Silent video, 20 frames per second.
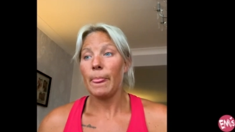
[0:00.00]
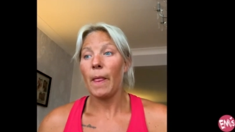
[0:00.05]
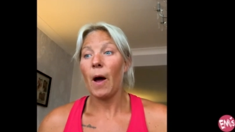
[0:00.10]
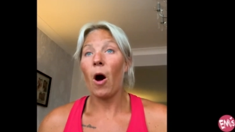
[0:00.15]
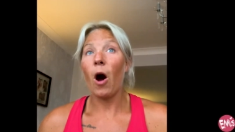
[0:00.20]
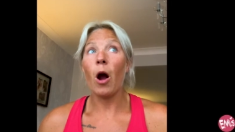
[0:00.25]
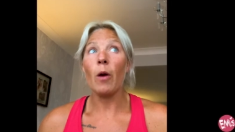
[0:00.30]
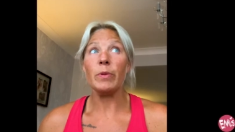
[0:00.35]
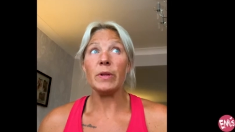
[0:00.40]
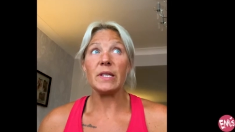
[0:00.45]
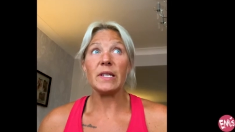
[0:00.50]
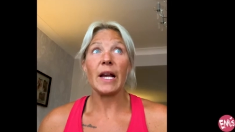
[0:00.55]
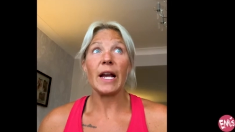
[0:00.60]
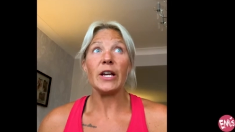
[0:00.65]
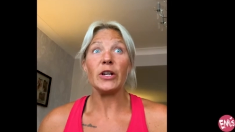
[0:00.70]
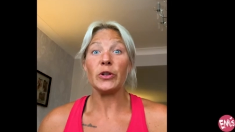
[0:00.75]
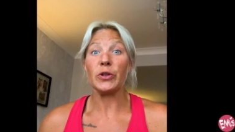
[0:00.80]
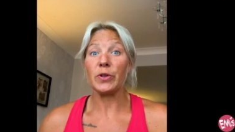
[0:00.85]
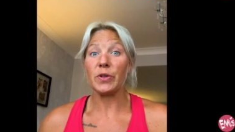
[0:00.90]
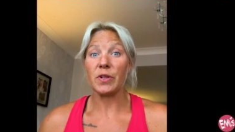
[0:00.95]
I would say,
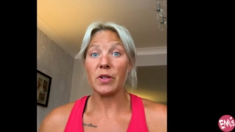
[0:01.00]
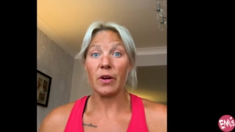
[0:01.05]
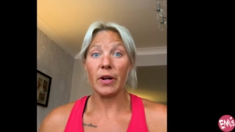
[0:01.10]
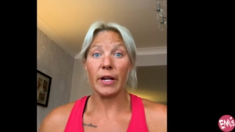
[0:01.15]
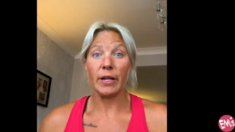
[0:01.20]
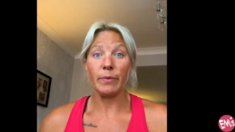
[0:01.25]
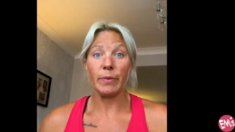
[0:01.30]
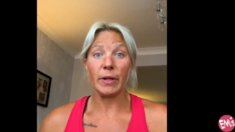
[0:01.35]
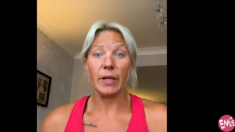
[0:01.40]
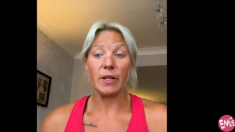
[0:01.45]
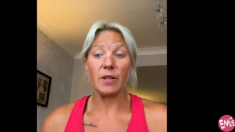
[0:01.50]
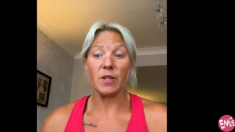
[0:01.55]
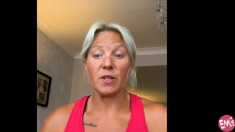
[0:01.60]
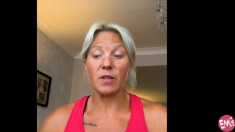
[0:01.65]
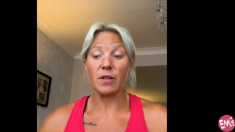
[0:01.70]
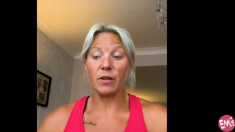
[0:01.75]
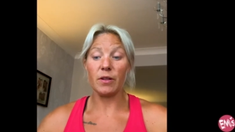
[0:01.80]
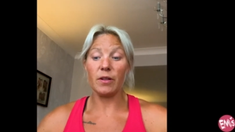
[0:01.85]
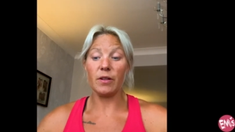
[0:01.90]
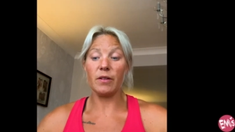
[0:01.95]
a good sign,
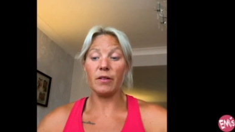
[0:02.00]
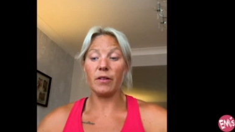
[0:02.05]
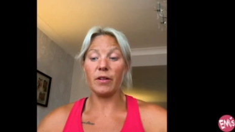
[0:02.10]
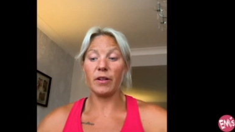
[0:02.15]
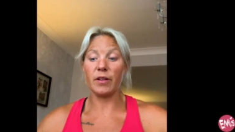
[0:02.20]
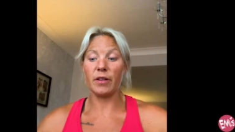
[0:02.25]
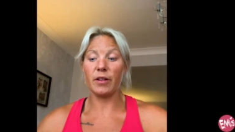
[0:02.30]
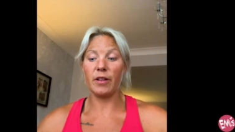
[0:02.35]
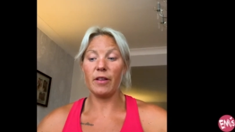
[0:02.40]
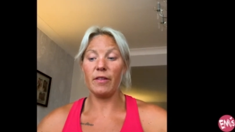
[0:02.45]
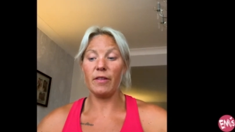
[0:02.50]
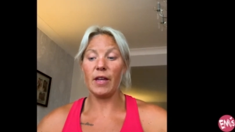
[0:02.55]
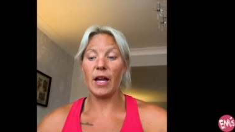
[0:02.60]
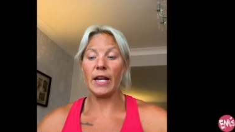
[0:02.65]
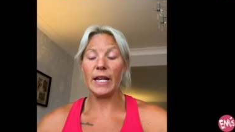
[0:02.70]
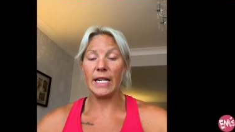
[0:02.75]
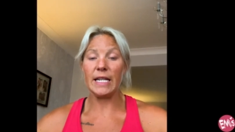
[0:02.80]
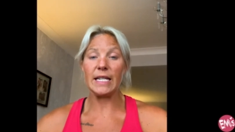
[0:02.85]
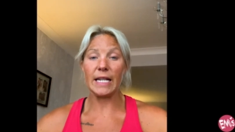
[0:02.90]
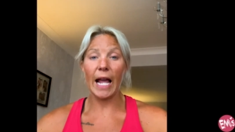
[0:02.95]
because
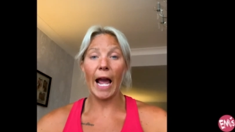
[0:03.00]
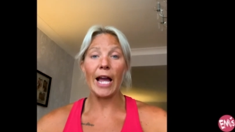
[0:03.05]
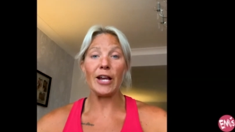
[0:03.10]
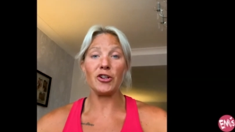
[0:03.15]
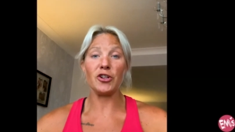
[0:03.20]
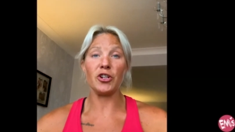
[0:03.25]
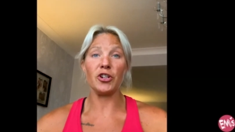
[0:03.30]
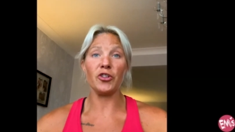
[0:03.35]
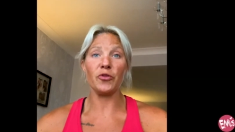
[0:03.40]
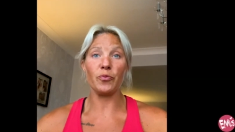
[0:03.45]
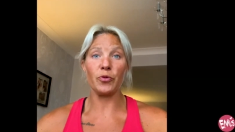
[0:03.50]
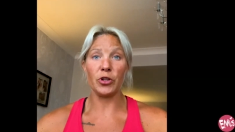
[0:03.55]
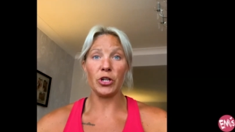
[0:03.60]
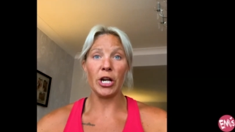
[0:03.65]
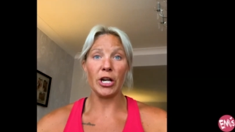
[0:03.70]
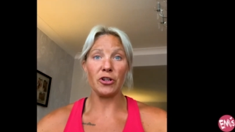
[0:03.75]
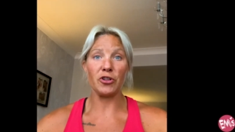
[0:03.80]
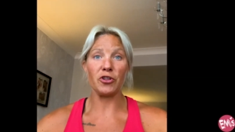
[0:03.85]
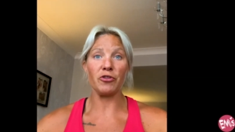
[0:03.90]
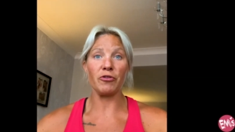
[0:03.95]
an indication of
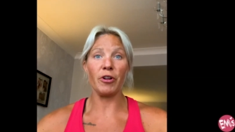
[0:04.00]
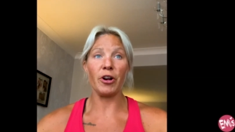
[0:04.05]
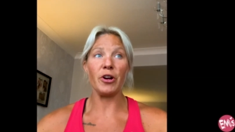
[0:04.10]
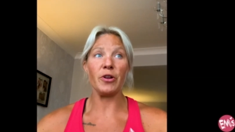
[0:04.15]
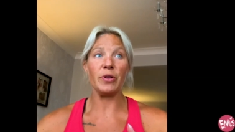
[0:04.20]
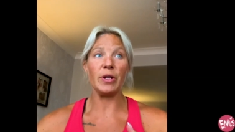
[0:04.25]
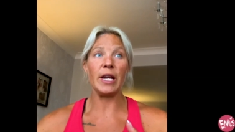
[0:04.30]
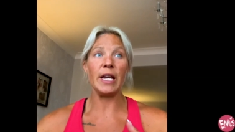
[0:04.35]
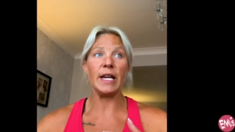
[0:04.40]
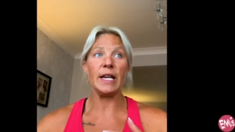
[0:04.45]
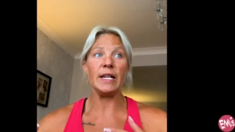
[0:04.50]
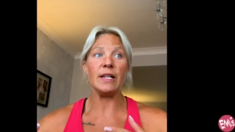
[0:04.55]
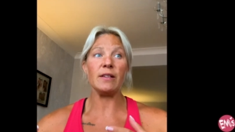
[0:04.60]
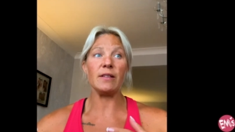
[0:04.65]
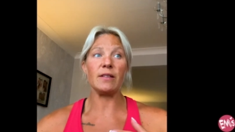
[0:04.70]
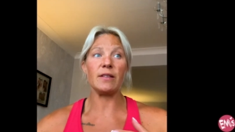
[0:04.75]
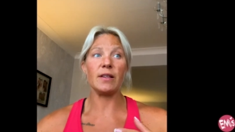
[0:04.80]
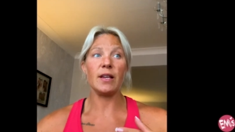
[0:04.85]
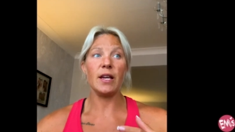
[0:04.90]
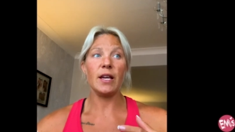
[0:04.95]
progesterone
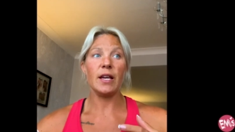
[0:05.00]
is